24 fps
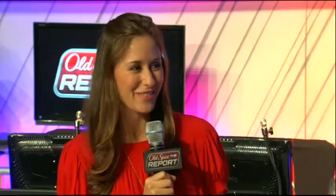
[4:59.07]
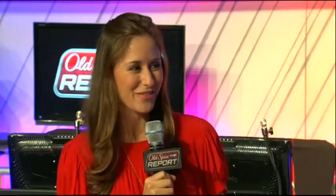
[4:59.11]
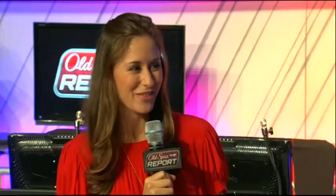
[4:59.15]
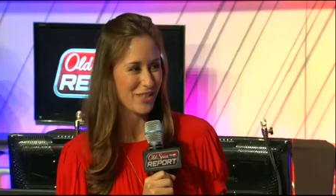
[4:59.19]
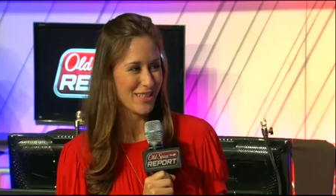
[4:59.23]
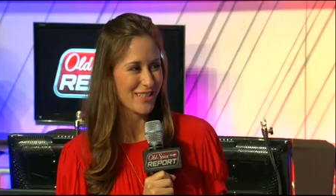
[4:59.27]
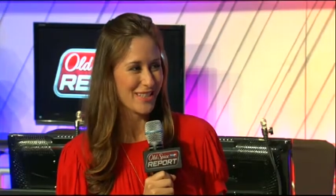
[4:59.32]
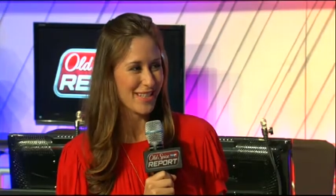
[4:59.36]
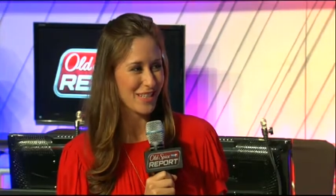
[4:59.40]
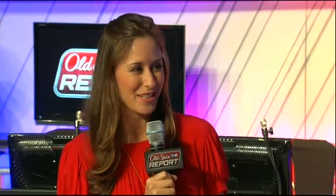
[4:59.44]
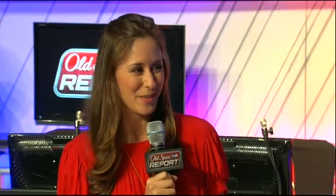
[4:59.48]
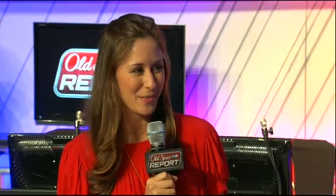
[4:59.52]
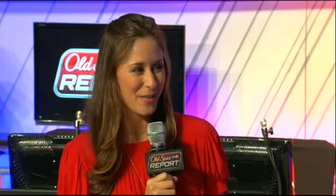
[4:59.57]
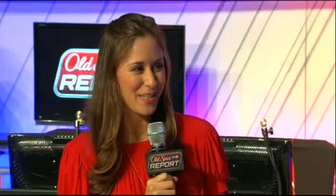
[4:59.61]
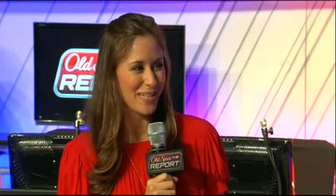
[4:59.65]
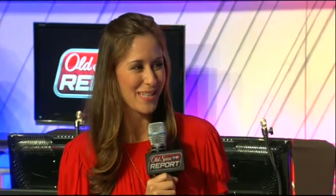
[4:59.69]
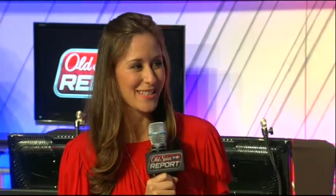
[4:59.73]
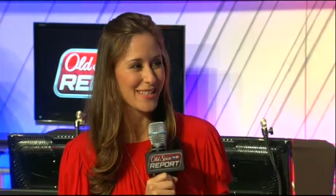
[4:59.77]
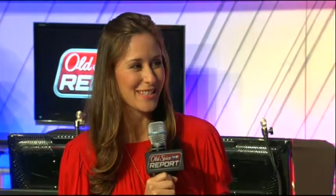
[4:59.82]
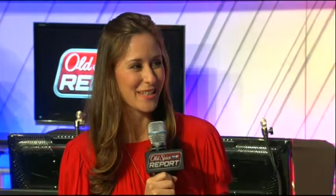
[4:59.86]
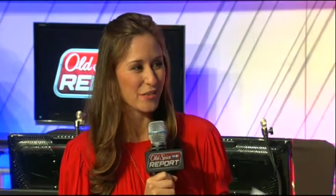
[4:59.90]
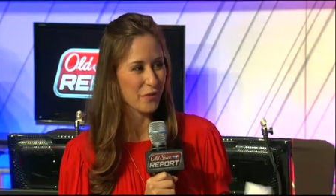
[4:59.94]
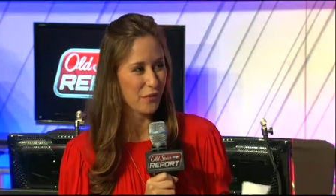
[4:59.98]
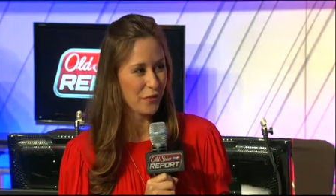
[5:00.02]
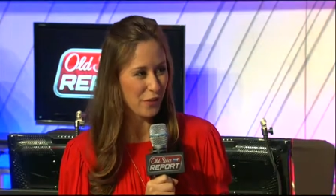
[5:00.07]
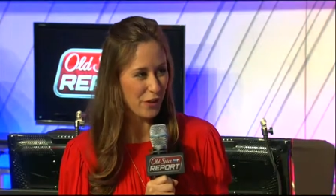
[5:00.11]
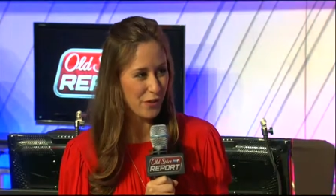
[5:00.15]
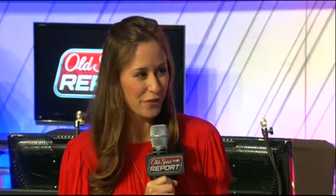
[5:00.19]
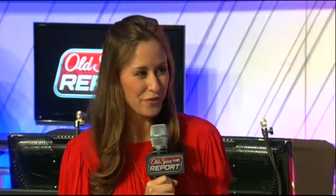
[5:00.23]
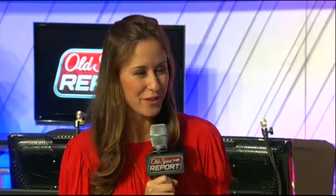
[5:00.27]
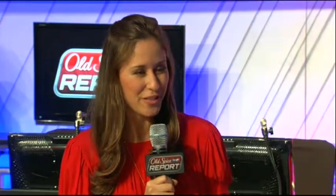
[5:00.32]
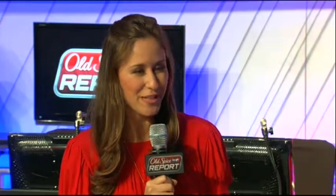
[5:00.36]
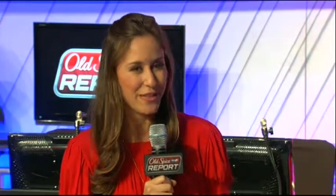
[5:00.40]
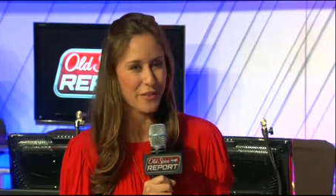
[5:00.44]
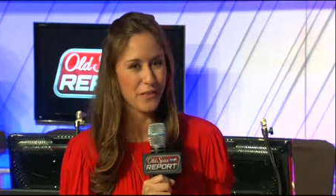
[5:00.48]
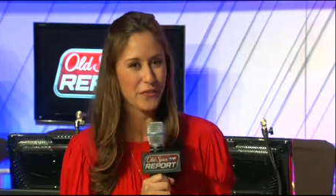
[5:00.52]
he even said to me, he said
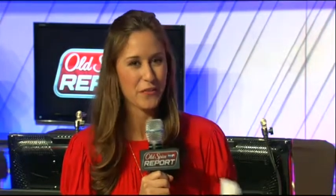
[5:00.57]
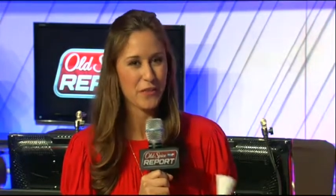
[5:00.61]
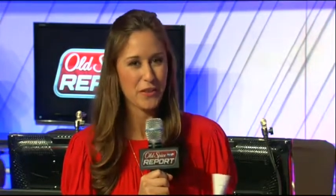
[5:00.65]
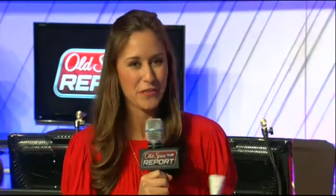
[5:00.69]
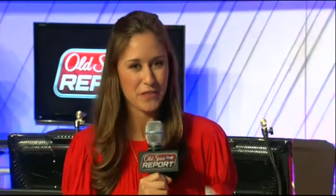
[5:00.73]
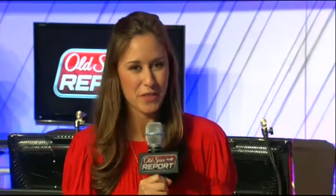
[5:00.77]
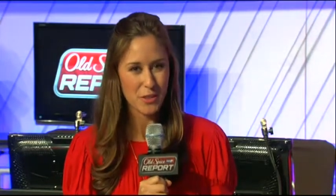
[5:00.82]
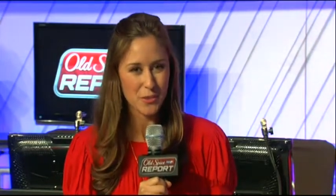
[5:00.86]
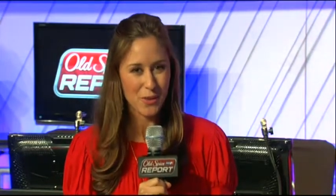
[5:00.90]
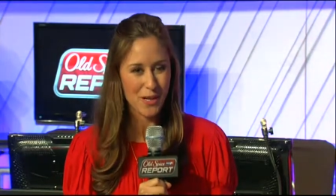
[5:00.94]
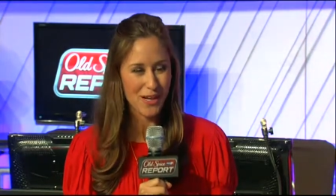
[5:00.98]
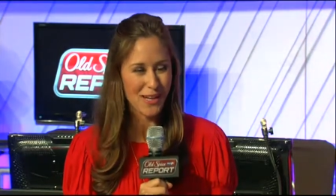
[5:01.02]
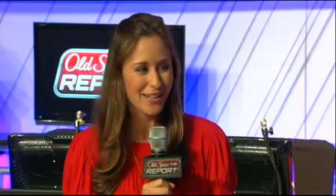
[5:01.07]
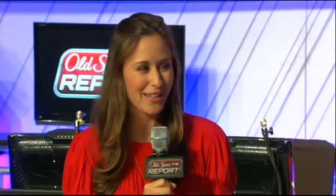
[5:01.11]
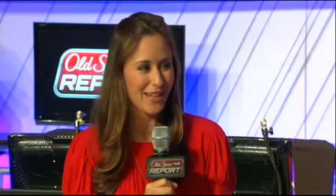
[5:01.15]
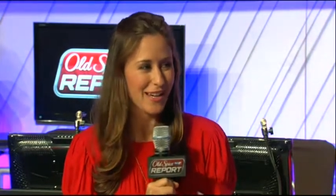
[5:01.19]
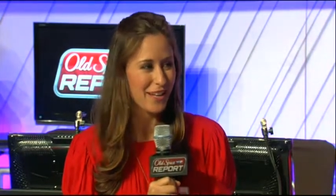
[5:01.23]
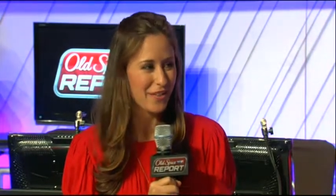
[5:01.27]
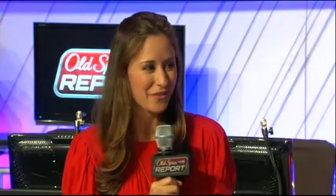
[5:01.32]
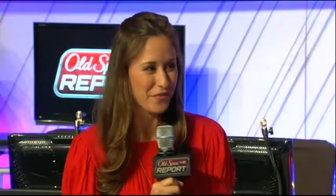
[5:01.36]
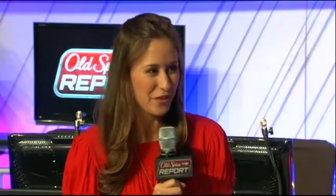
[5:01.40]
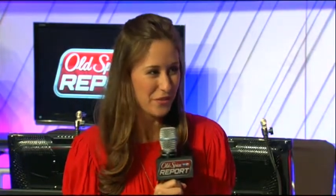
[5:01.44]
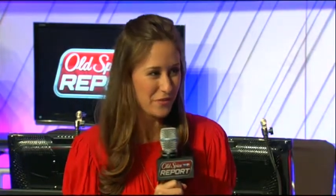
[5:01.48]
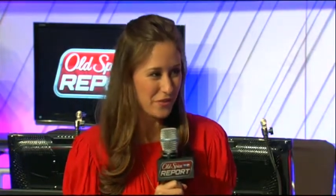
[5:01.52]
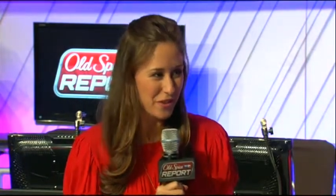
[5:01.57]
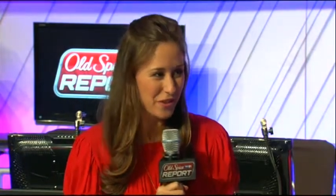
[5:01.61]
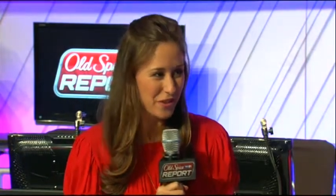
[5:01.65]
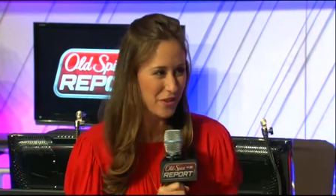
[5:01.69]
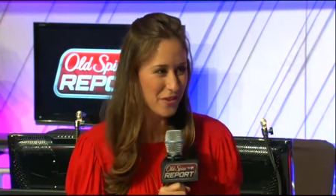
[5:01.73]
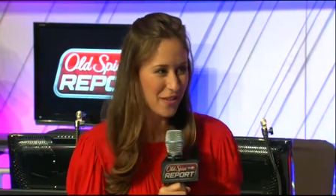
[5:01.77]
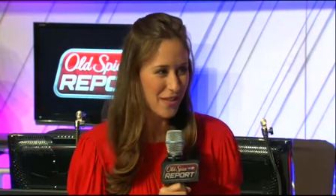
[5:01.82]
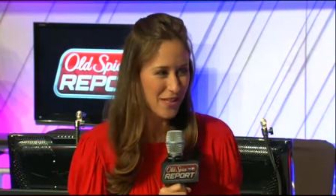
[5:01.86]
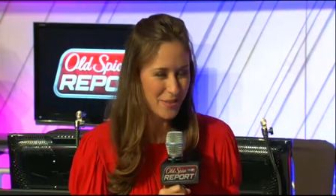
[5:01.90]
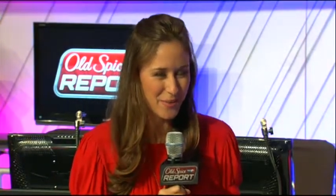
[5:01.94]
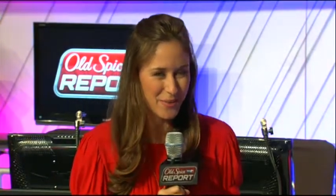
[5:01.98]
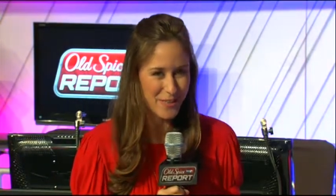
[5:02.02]
50, 51, and
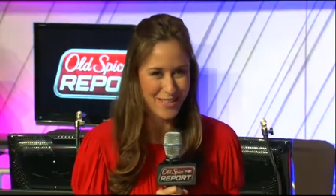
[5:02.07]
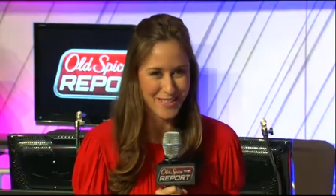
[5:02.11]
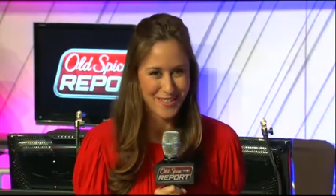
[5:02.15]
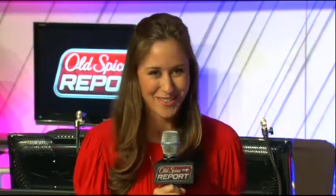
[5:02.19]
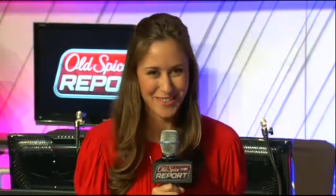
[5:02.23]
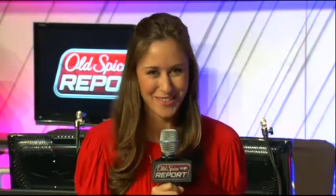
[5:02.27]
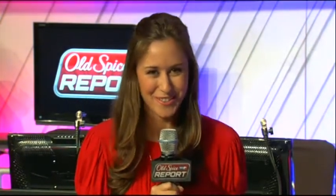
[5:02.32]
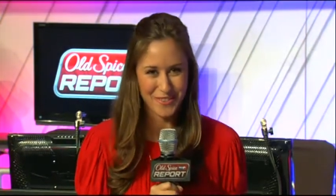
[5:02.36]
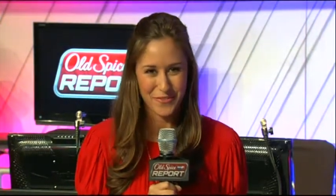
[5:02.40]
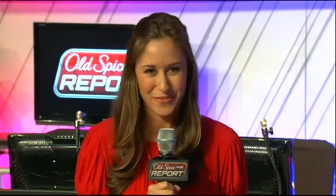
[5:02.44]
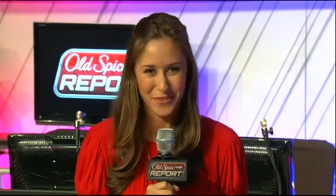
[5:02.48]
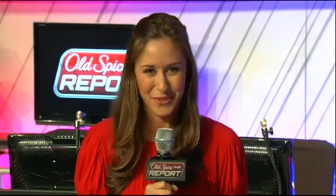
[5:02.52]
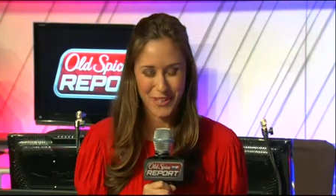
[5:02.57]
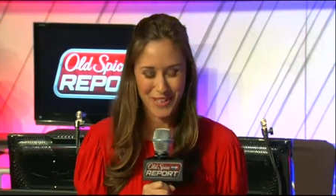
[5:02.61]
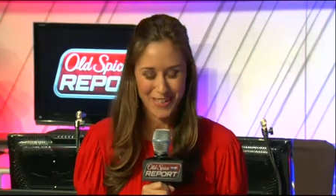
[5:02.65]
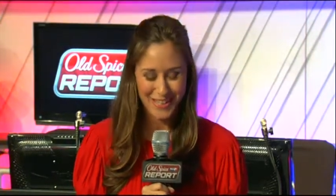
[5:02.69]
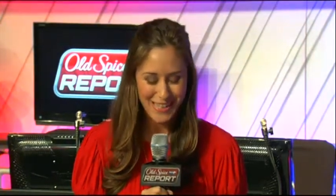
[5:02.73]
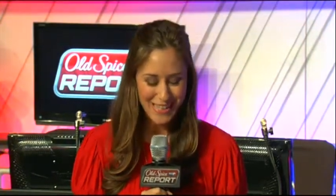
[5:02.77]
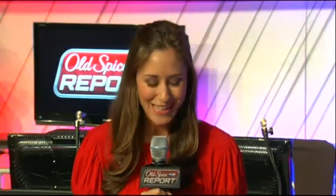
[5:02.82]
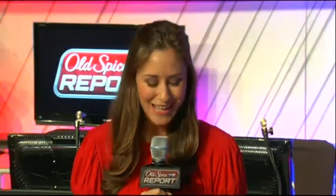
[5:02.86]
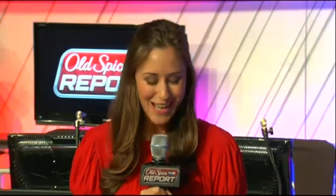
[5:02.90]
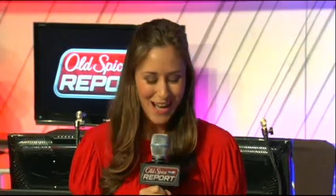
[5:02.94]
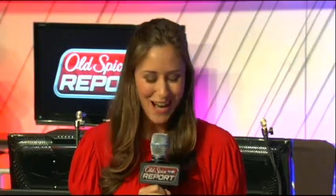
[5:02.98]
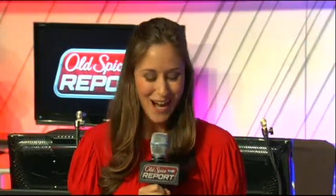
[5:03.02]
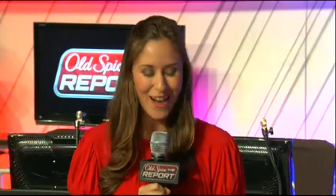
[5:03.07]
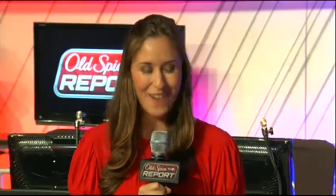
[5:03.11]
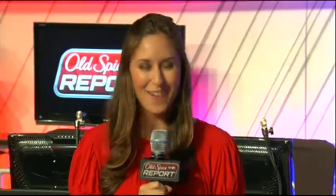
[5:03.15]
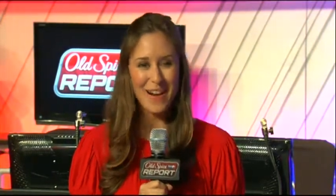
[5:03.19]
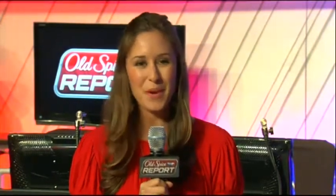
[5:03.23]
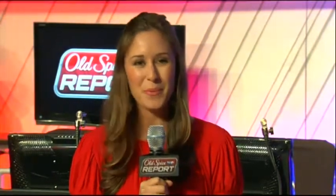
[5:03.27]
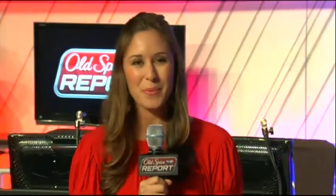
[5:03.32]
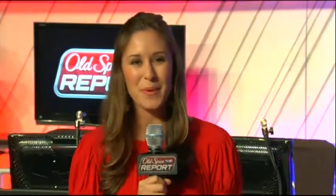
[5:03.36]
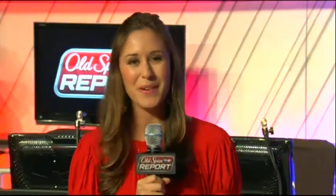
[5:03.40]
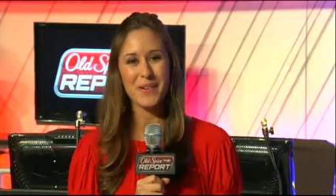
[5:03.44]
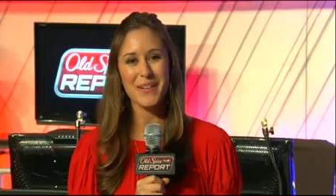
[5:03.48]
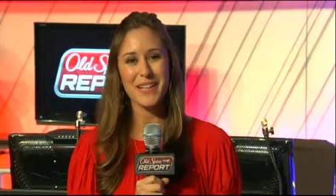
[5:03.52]
52. That's what he's looking for. All
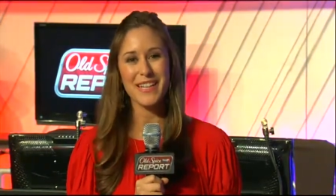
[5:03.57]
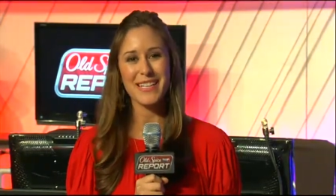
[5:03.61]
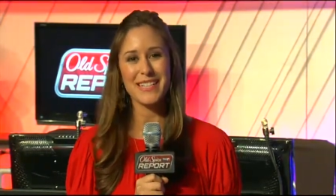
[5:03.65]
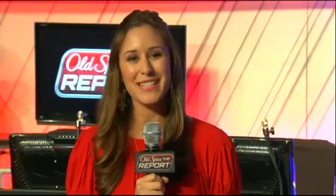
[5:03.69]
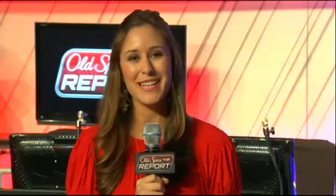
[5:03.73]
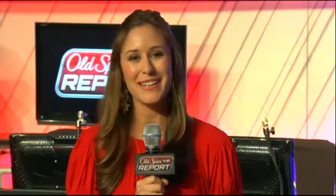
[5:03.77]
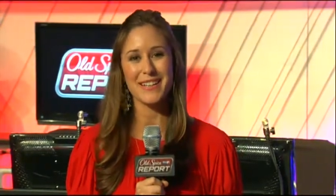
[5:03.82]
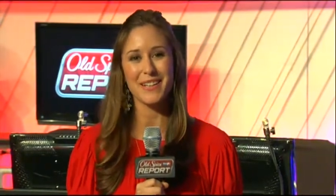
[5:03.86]
right, we are going to